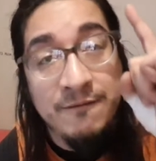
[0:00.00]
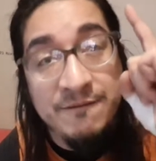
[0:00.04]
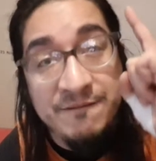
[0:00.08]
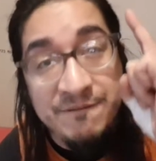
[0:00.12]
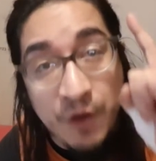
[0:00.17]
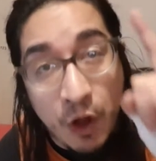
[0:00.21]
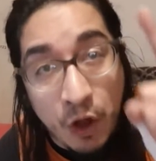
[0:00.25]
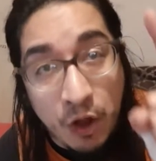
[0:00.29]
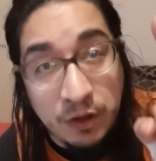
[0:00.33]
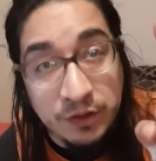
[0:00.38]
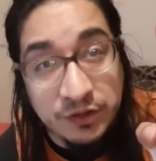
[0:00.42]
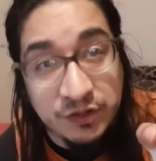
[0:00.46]

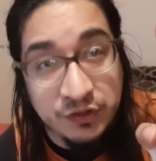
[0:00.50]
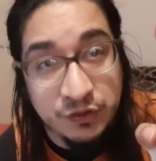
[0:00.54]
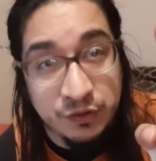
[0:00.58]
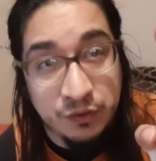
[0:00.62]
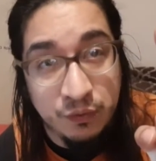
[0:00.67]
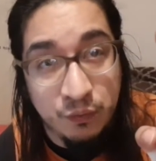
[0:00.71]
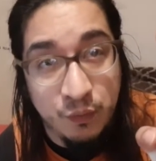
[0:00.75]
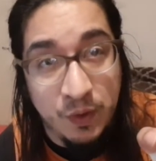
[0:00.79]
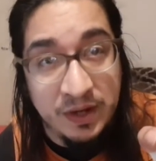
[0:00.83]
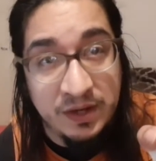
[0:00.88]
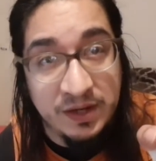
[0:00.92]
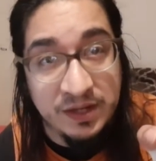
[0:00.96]
False
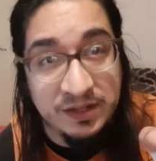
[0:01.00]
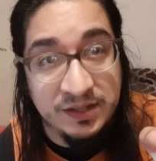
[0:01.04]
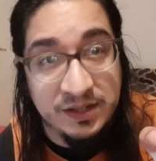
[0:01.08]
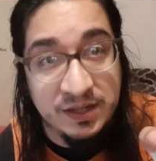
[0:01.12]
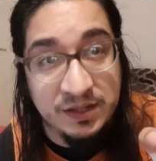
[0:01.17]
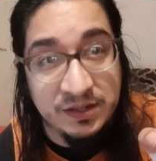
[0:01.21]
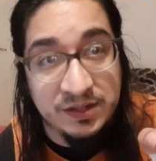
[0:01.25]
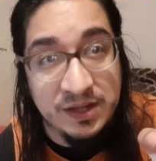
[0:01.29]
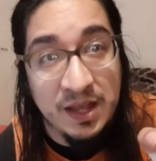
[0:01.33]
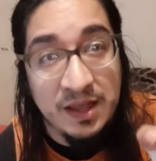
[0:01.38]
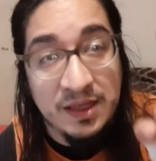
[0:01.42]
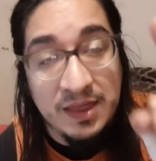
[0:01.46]

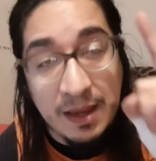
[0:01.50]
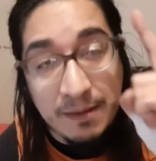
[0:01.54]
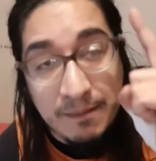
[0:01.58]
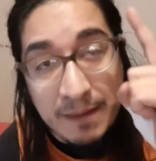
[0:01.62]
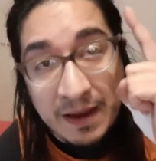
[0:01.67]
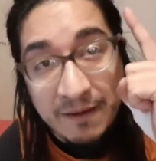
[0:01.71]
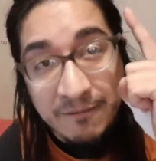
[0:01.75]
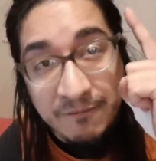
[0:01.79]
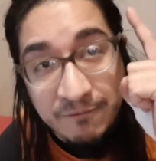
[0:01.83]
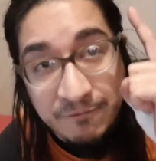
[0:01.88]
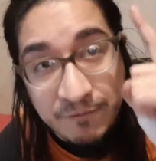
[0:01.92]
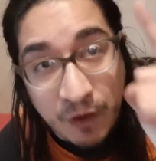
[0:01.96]
witnesses. They
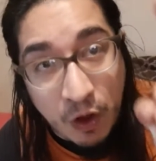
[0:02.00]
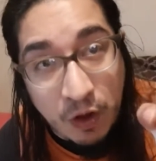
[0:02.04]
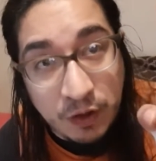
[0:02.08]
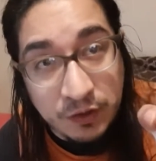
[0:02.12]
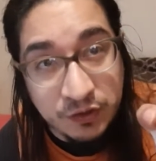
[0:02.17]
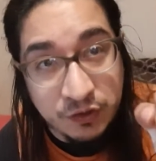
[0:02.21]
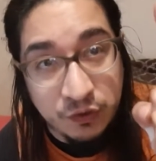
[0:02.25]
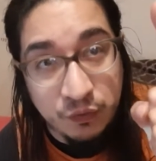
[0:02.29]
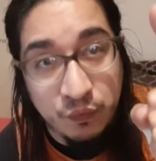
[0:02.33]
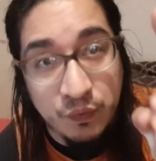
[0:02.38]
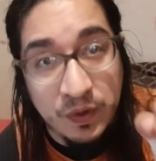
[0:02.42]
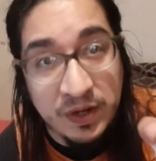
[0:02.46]
made
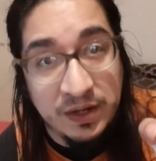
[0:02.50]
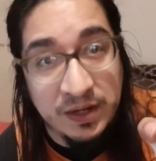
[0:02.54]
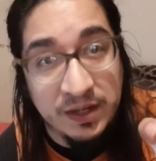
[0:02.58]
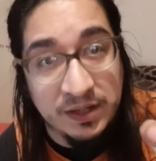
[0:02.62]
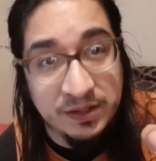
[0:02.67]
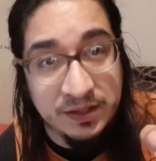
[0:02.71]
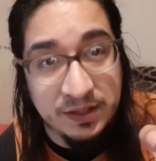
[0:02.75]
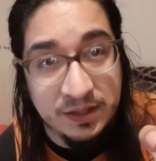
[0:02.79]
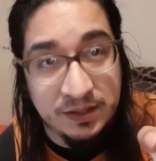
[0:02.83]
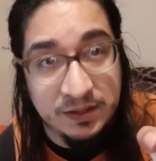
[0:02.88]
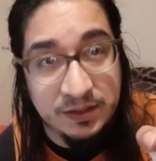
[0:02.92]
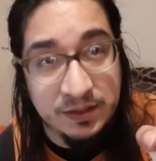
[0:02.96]
false
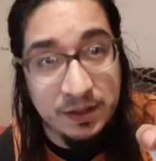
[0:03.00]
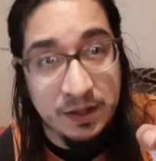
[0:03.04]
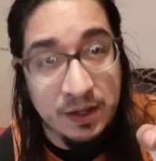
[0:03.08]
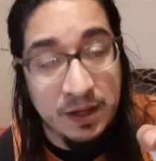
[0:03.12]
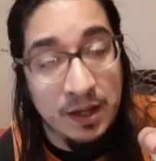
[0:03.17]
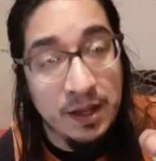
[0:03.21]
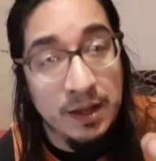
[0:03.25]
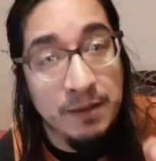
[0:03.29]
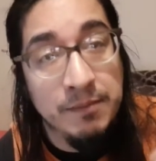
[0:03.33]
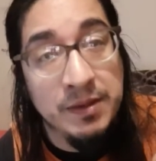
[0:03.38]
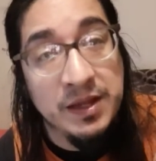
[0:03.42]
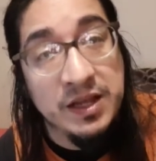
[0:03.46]
witnesses
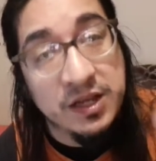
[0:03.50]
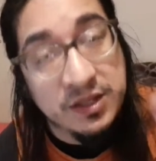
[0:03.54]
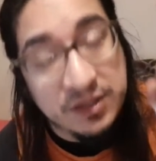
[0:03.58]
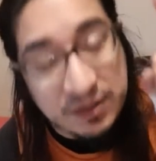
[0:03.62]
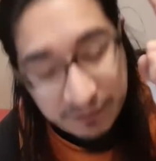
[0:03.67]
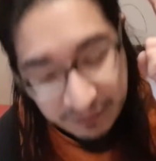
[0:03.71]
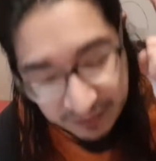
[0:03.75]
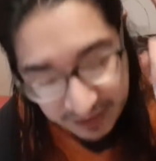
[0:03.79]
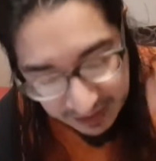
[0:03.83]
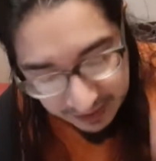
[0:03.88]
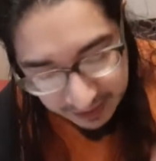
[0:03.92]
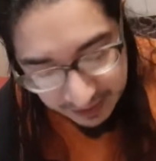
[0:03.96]
because
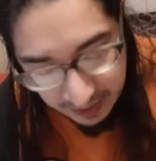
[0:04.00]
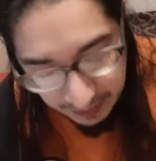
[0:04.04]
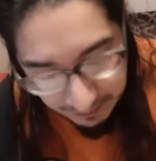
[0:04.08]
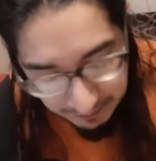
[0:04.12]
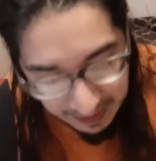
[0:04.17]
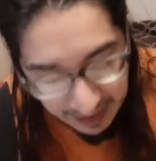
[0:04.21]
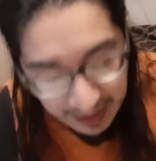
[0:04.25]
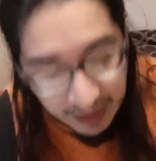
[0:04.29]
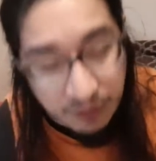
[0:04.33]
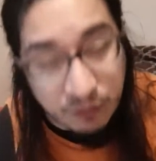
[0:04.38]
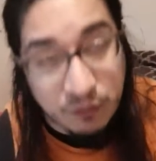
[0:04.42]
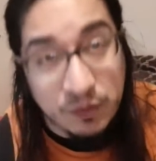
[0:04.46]
of this
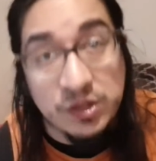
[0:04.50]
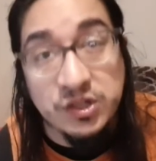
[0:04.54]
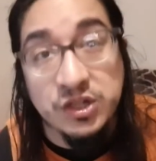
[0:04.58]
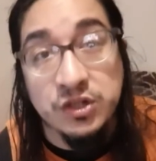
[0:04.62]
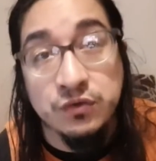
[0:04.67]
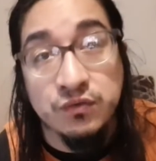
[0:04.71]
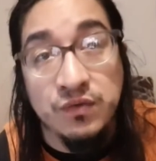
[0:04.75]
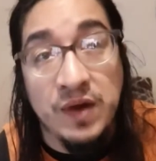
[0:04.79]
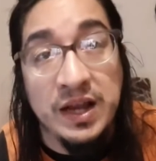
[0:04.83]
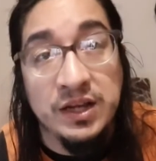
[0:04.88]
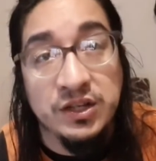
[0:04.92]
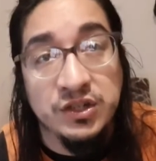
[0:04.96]
command, which
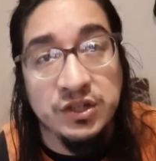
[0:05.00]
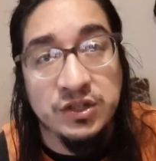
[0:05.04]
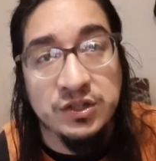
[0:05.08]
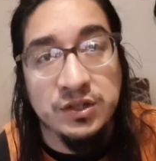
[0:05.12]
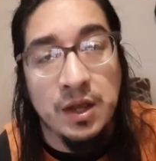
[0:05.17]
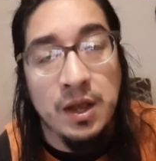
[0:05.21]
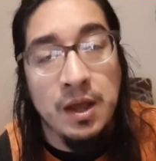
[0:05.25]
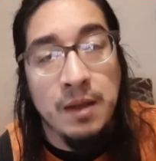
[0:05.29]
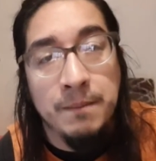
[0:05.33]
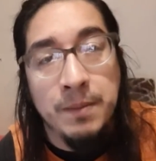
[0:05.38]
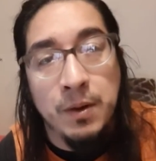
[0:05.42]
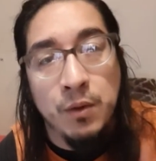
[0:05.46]
is righteous,
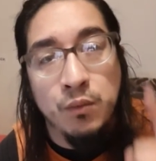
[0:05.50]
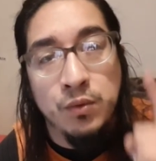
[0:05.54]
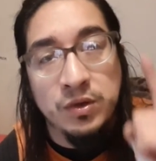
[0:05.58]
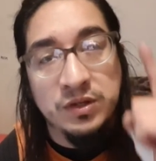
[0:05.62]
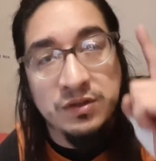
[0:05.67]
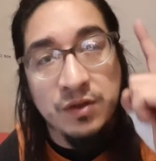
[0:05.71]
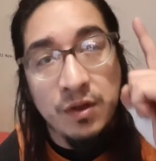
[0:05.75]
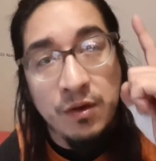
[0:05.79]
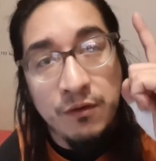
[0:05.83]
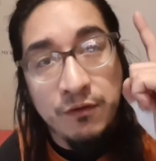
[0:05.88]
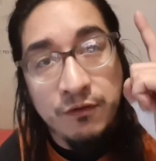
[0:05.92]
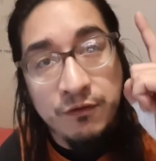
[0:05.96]
but
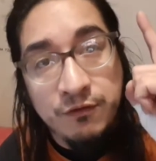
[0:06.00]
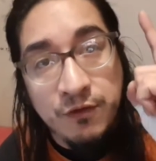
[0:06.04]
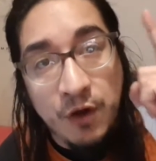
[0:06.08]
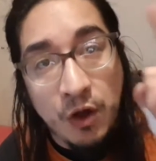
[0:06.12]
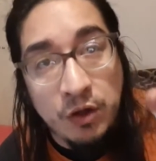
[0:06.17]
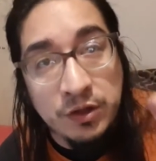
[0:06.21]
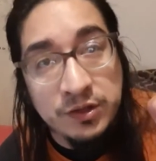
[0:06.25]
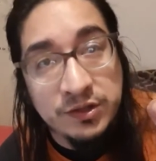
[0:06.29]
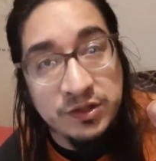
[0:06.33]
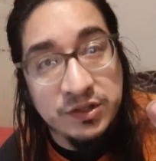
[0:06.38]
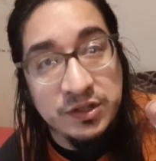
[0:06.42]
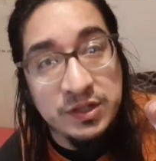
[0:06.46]
was
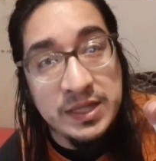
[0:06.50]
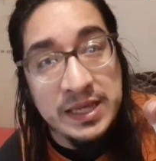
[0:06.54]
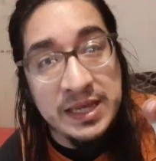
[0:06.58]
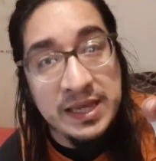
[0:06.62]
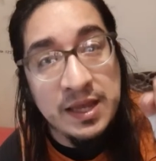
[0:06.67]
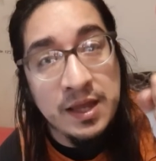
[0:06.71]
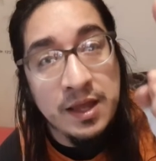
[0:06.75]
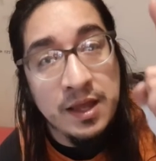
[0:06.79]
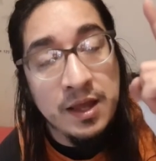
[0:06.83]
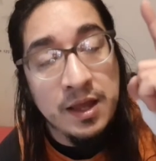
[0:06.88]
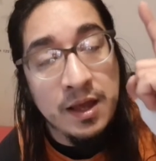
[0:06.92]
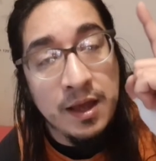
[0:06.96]

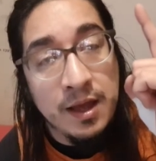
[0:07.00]
falsely